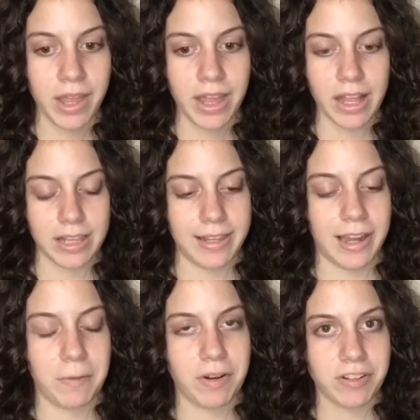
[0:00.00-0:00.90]
Like,
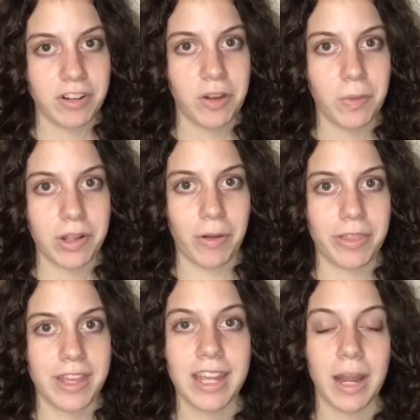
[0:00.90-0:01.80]
I want to know what y'all
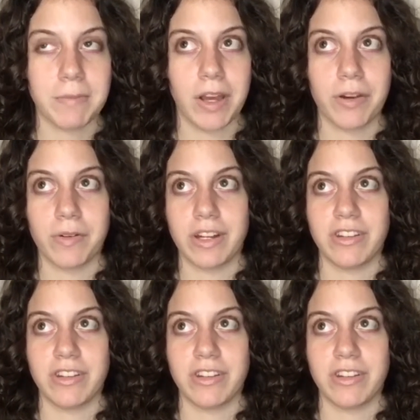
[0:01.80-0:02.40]
think. I'm not going